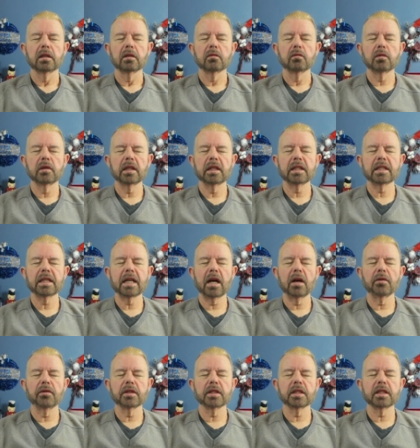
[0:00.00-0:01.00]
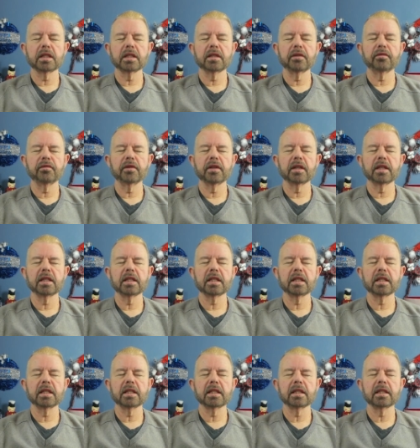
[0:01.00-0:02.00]
Release out the
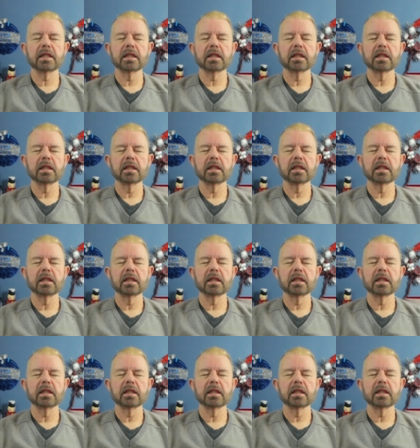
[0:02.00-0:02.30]
stiffness,